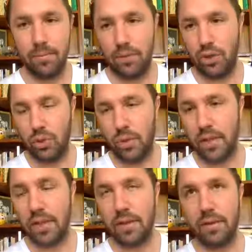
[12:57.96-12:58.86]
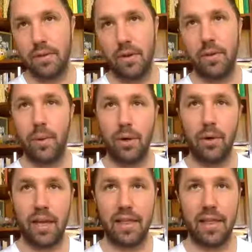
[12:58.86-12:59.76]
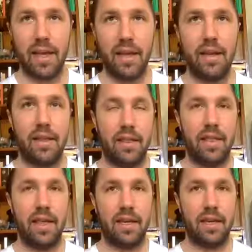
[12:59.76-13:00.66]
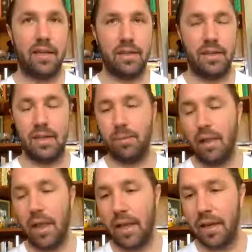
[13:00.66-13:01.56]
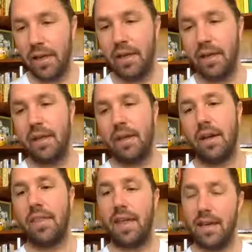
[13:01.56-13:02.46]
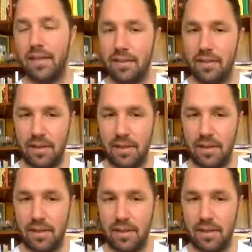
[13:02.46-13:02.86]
tree, or we are like that plant that is